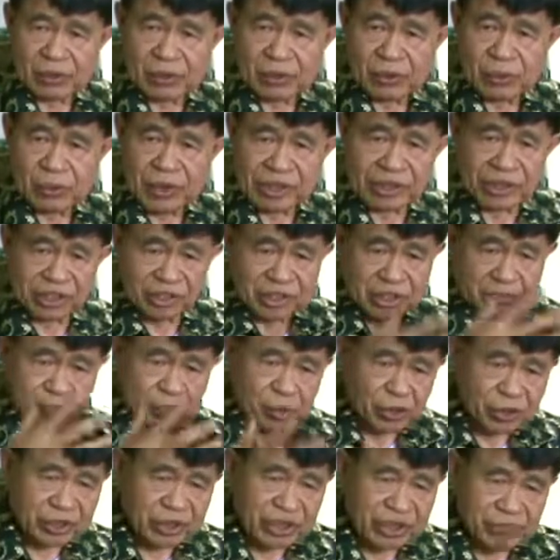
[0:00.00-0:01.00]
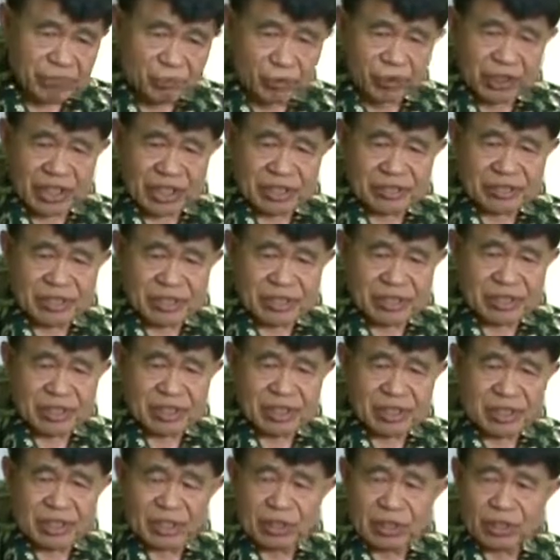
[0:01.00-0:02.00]
What is important for us is
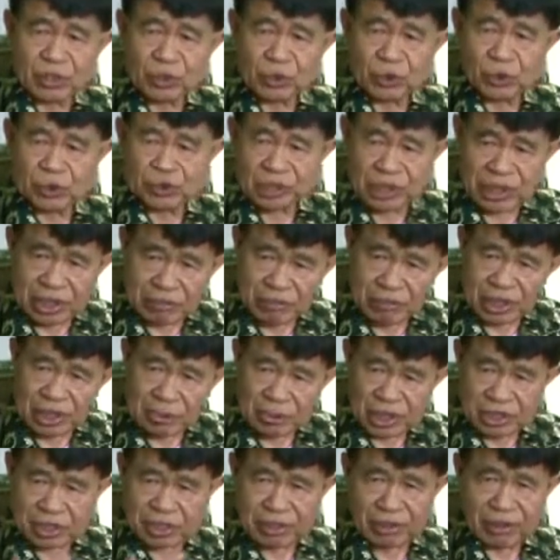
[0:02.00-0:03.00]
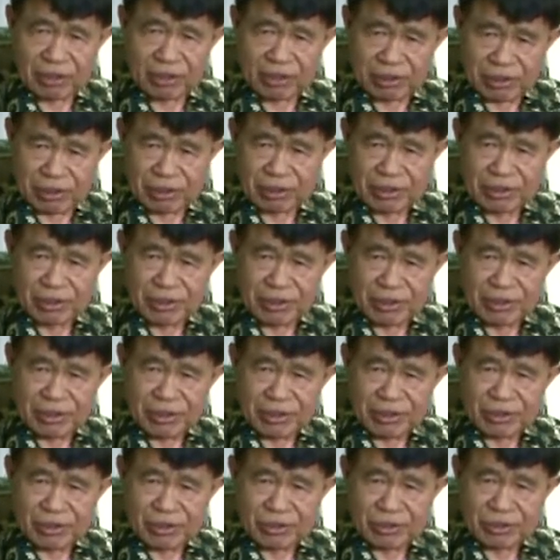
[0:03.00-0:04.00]
to save our soul,
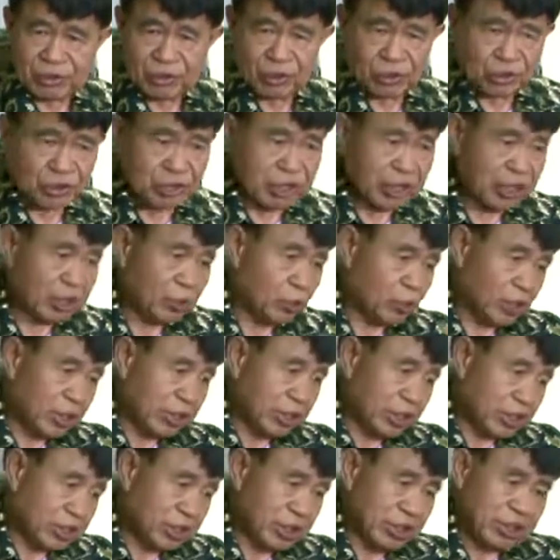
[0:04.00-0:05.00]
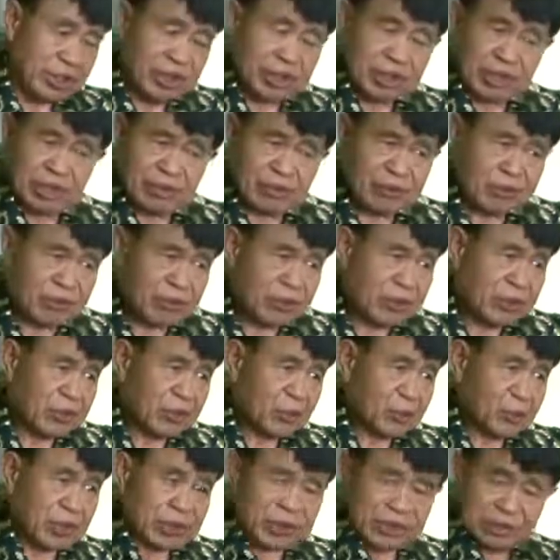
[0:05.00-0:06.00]
to save what is
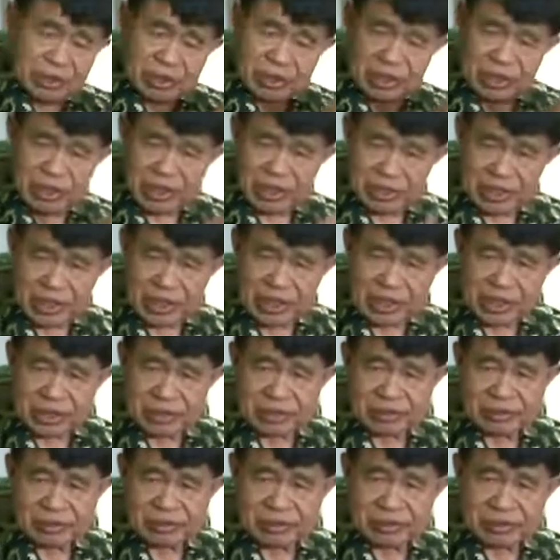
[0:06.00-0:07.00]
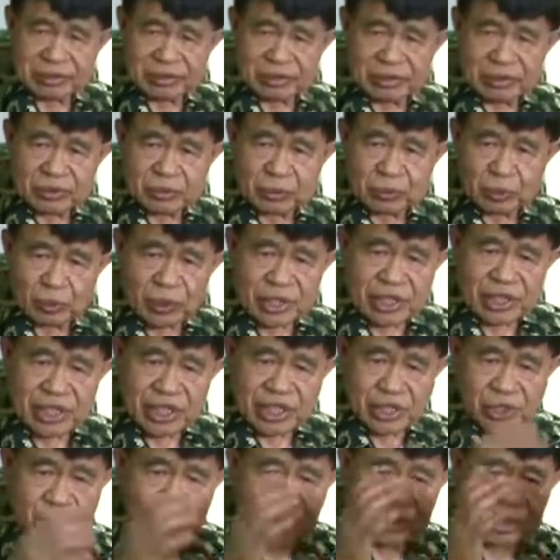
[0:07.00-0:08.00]
there.
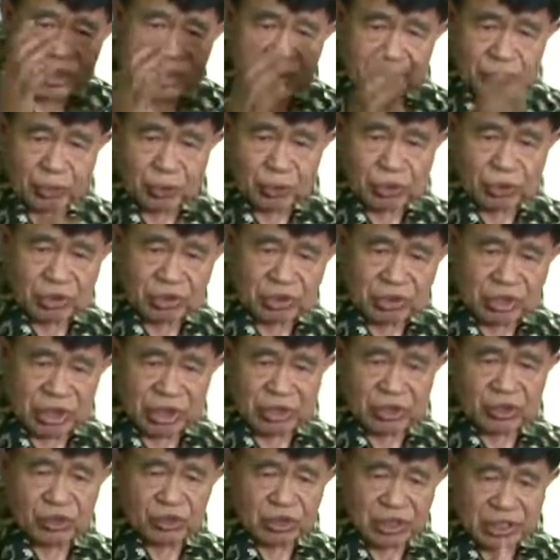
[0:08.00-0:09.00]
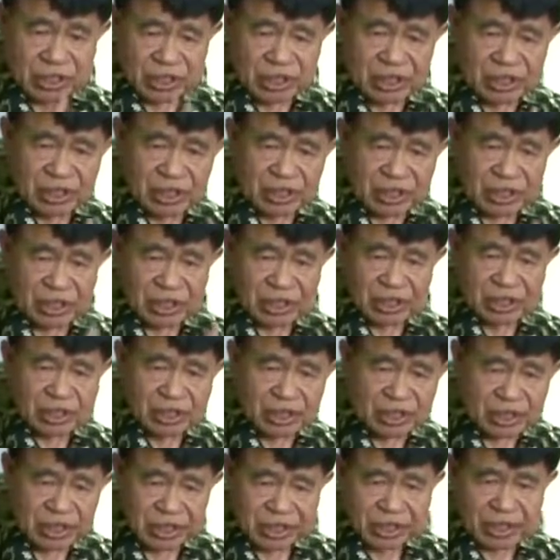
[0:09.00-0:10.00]
We should not continue digging and
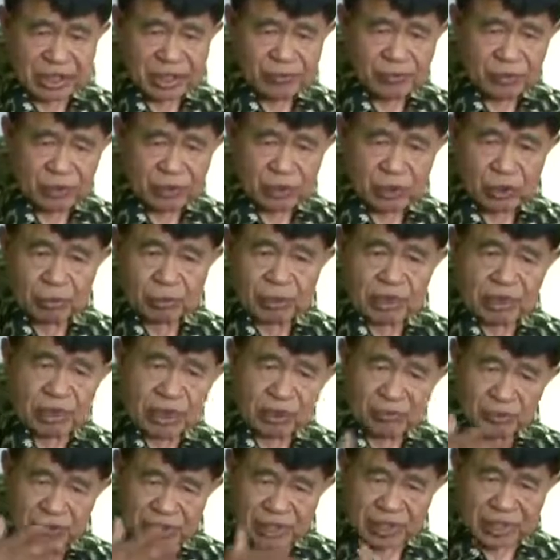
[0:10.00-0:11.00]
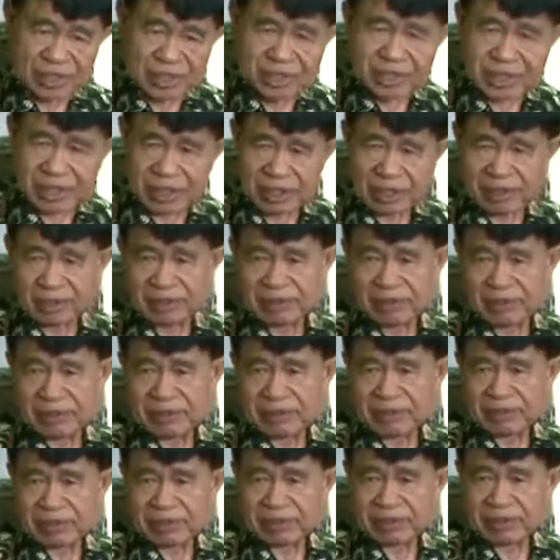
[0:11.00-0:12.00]
digging. You become crazy.
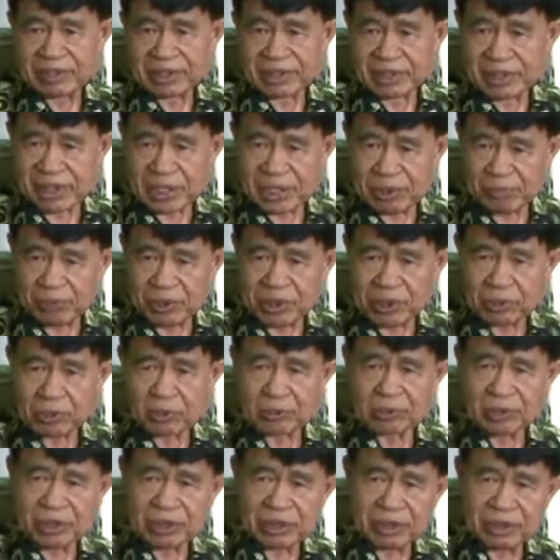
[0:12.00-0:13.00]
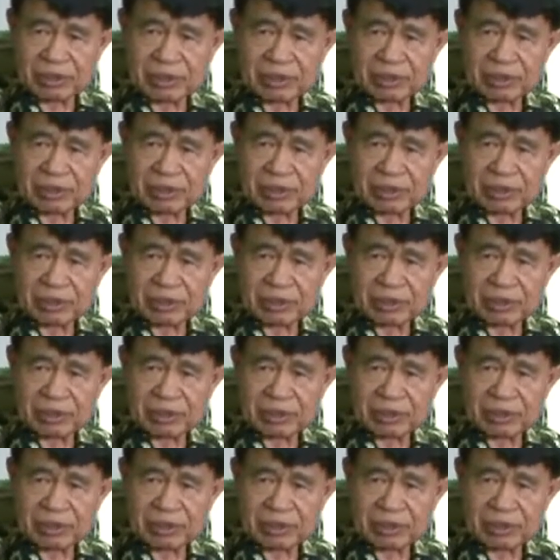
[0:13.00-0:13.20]
That happened to me.